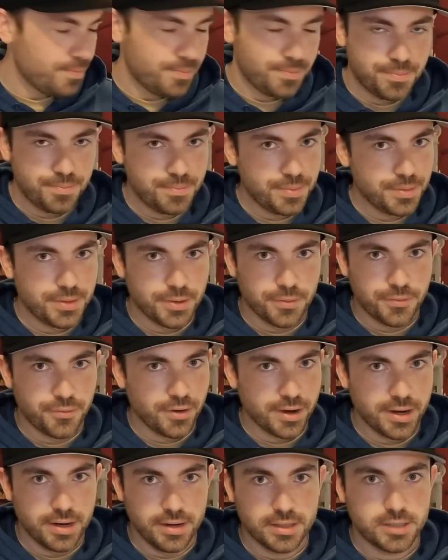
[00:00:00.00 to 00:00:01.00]
But they're
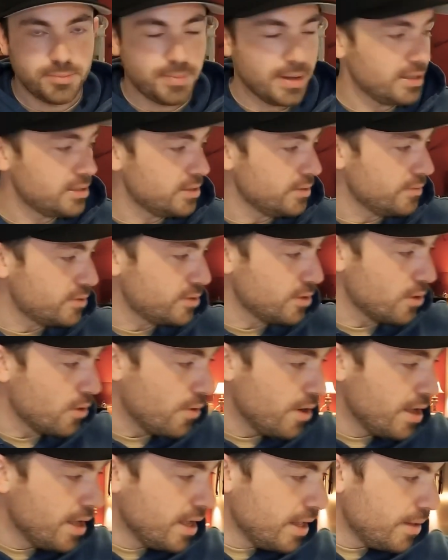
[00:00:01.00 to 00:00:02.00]
freaking expensive. So
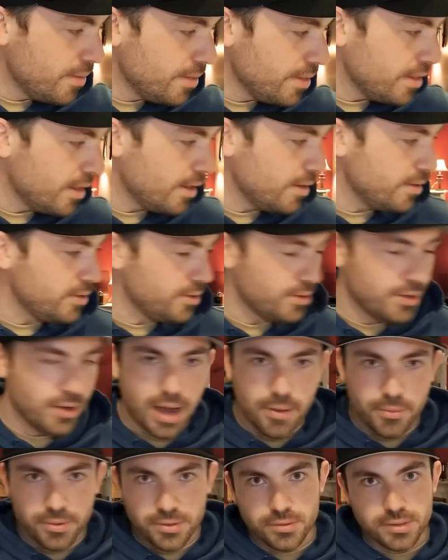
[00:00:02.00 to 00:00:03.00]
I would
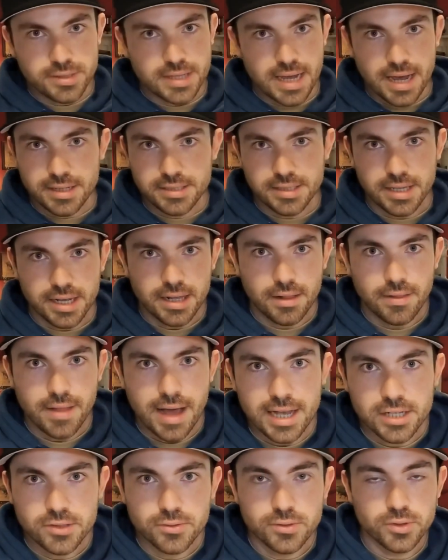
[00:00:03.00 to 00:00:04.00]
use that as like a last
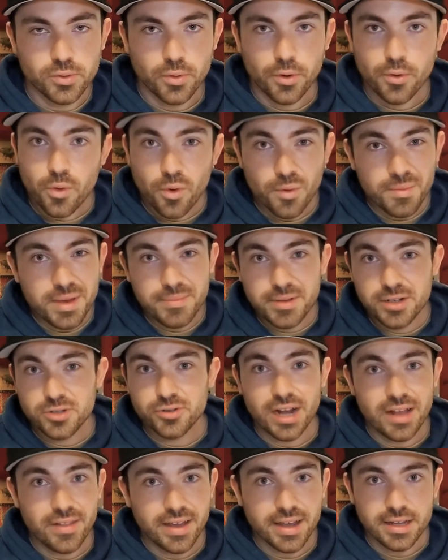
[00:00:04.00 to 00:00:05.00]
resort, or maybe try
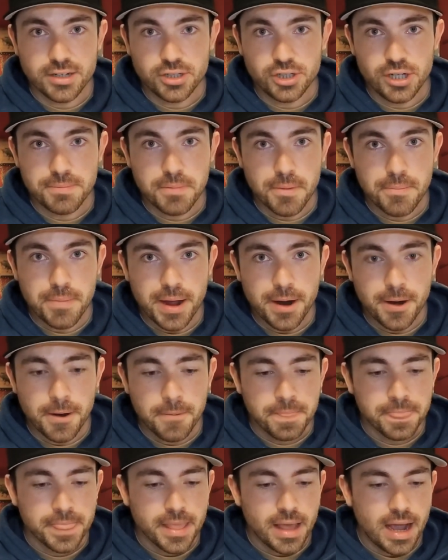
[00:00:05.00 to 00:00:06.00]
like a cheaper pair.
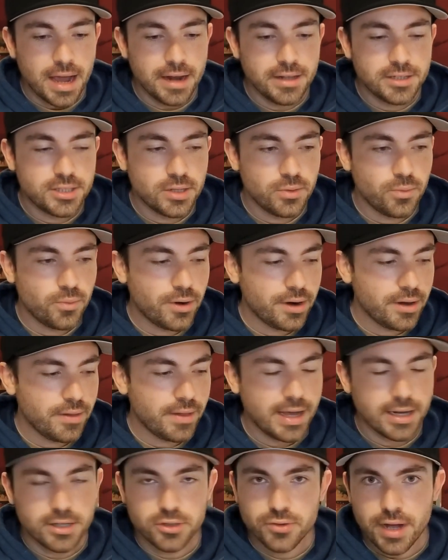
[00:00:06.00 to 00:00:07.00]
I just didn't want to like
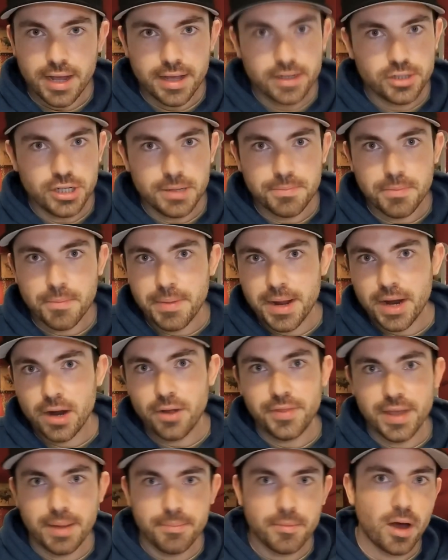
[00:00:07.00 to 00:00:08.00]
try a cheaper pair,
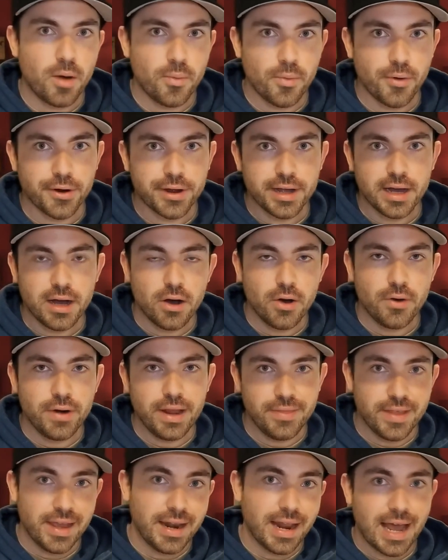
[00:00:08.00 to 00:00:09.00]
them not work out, and
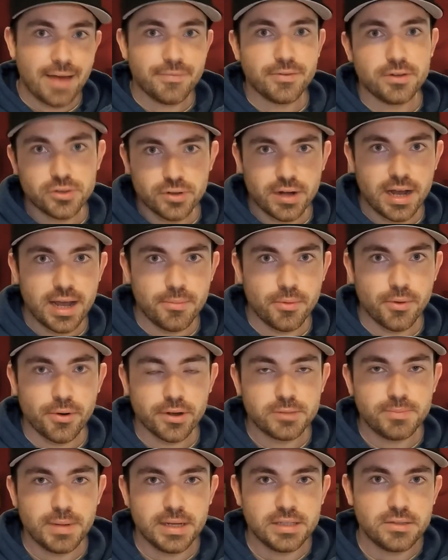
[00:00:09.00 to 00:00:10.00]
then have to try a more
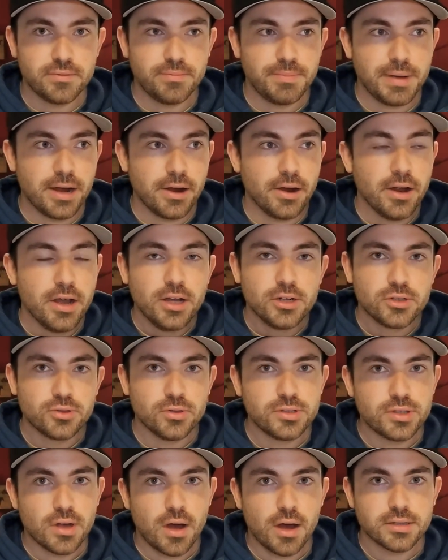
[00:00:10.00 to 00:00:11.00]
expensive pair. True
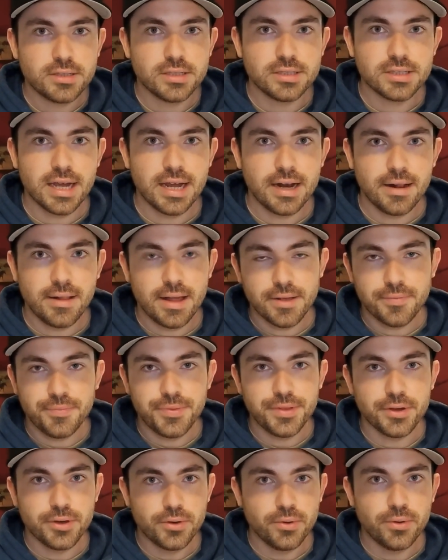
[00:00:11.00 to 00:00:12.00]
Socks is kind of like the
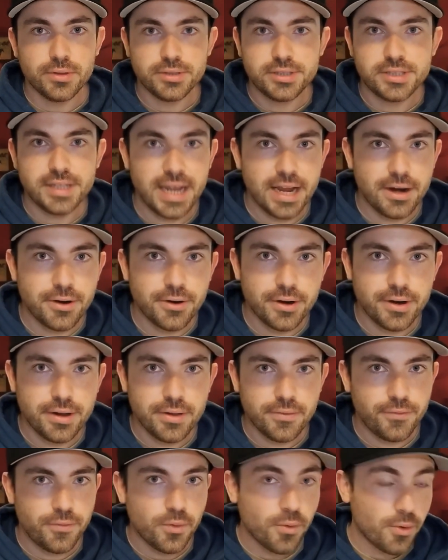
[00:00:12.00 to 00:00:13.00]
gold standard
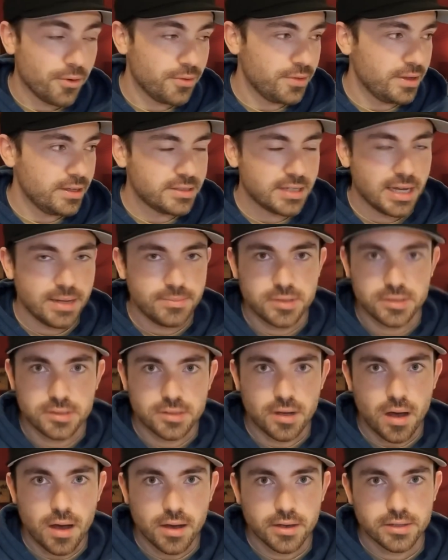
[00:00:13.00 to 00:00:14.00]
for these types of
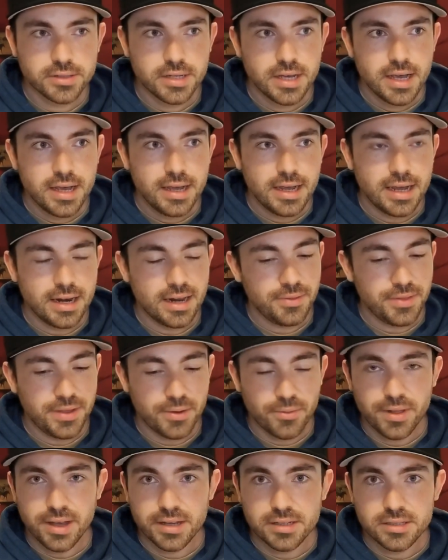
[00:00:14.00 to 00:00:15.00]
socks, and they were
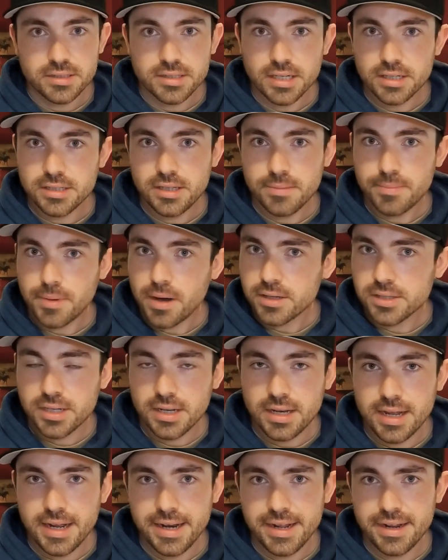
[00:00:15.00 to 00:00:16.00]
like $60
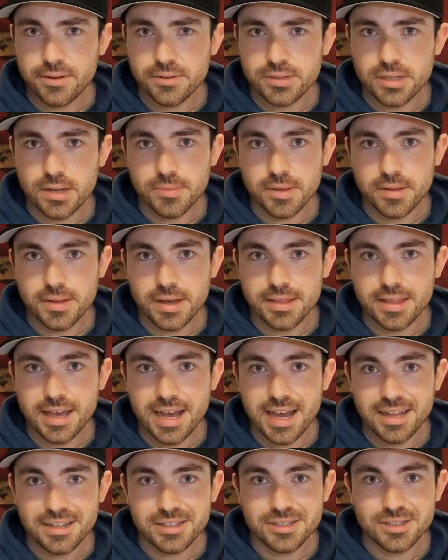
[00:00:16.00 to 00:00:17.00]
Canadian or something like
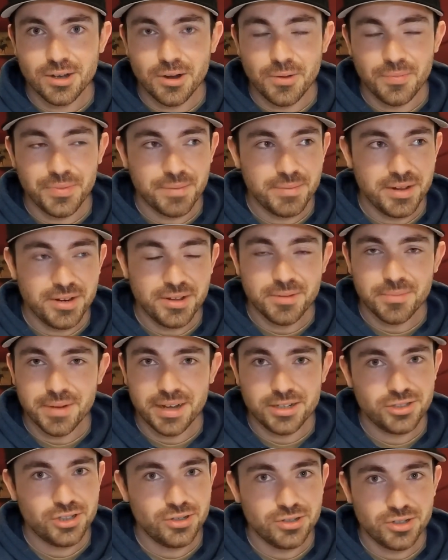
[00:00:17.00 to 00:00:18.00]
that. So I mean, you can buy
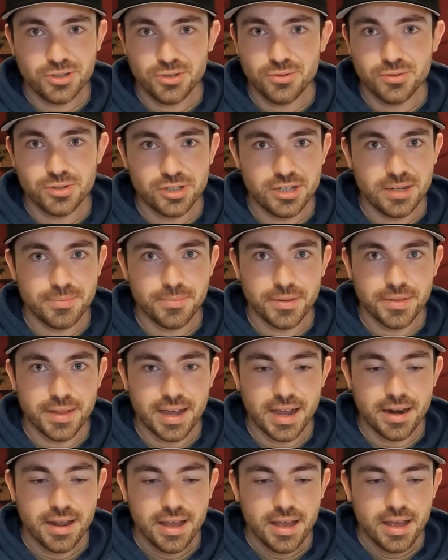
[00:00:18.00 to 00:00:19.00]
shoes cheaper than that.
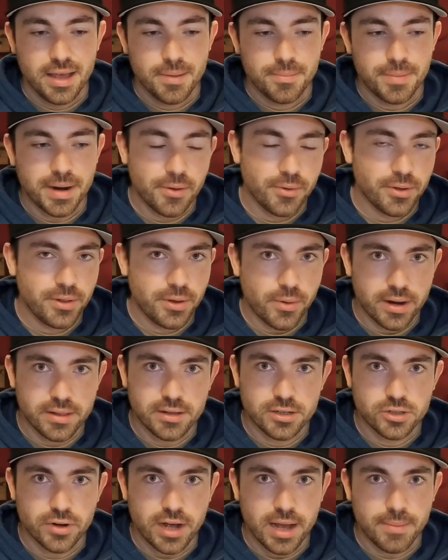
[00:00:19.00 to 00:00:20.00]
But I really wanted to
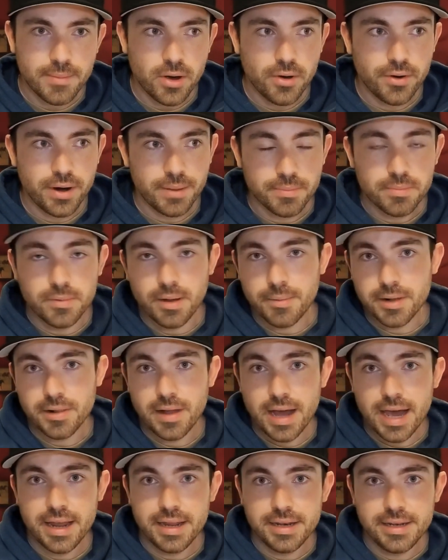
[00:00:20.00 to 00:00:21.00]
try them out. I'm
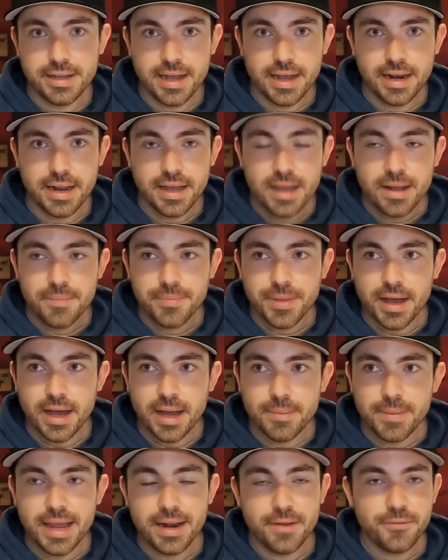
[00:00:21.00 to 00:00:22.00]
glad I did.
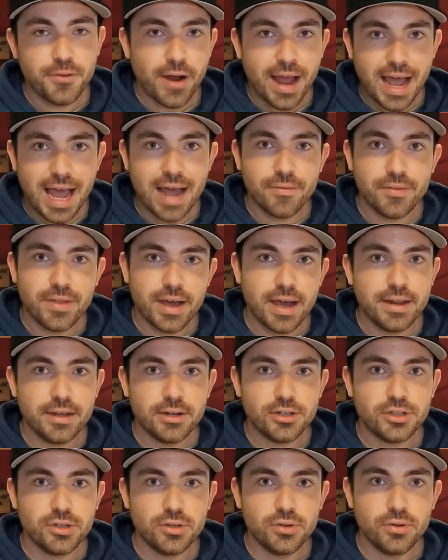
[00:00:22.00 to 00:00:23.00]
And if you're having that
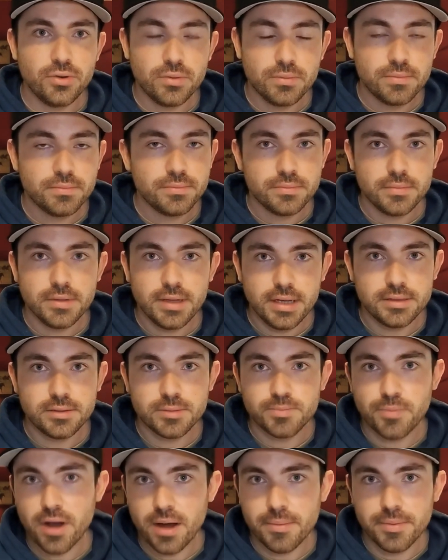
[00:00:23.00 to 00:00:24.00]
issue, it's
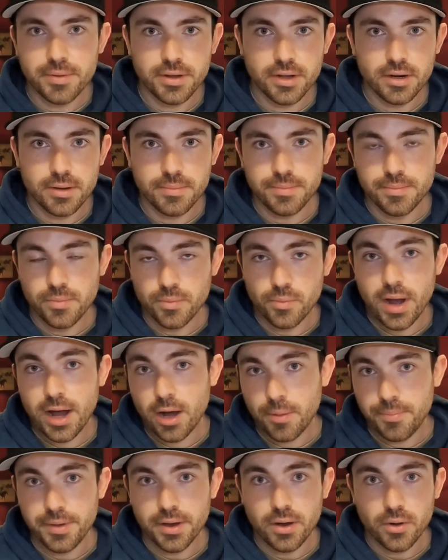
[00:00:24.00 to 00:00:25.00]
probably going to
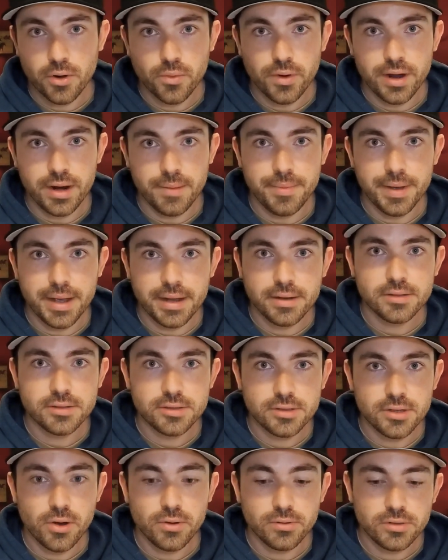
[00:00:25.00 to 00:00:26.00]
help you out quite a bit. So
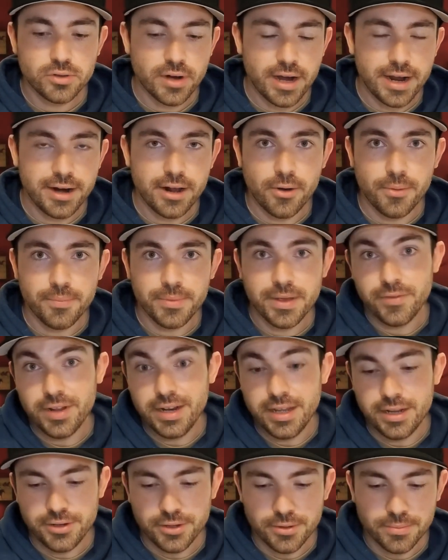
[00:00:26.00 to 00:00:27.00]
try it out if you
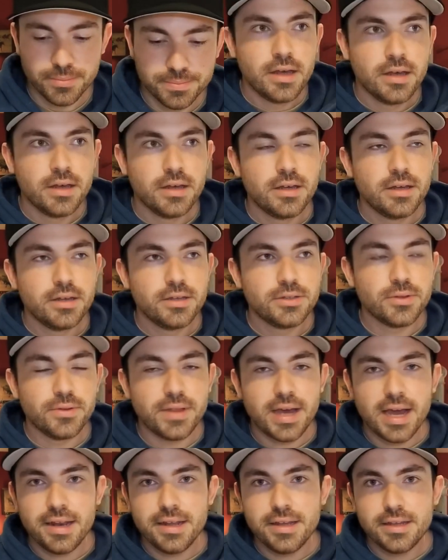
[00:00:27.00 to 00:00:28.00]
need to. So
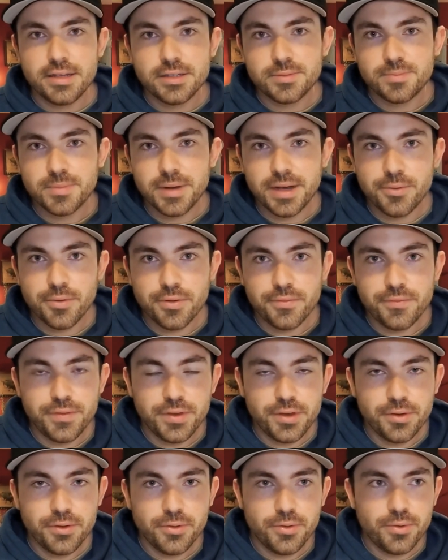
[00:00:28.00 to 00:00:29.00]
that is my
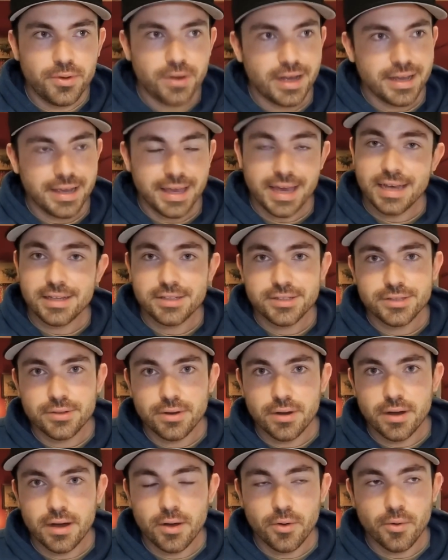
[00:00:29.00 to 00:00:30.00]
review, I guess,
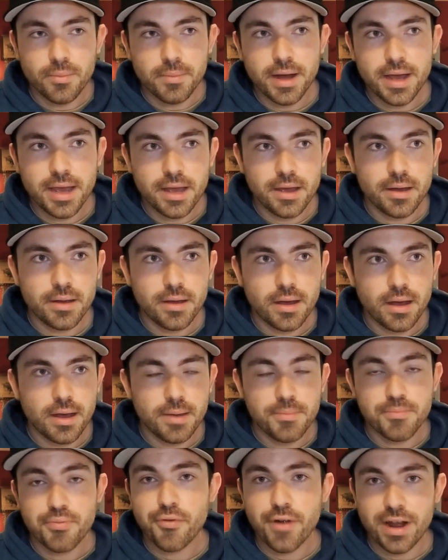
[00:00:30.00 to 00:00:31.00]
or my
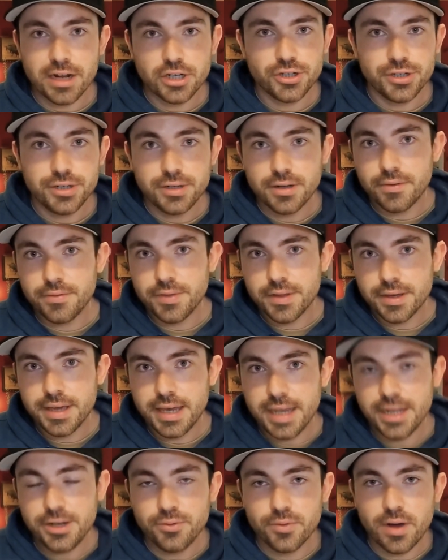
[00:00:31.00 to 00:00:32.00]
impression of the
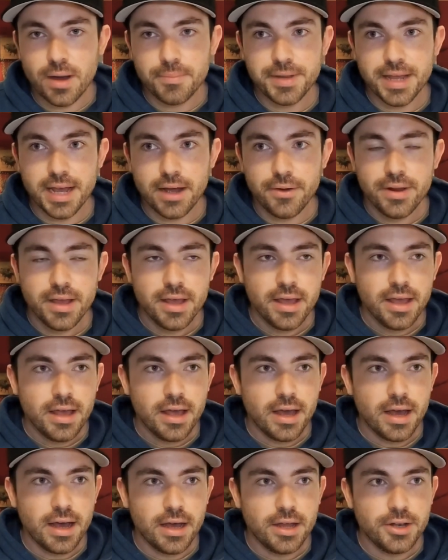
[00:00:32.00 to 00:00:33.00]
K2 Uptown.
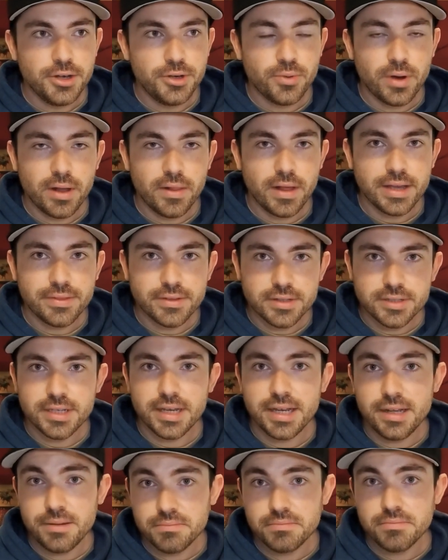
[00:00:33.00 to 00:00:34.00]
Do I like the
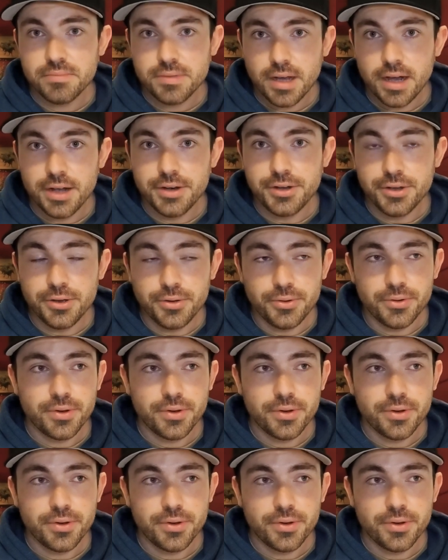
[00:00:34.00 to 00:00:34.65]
skate? I do.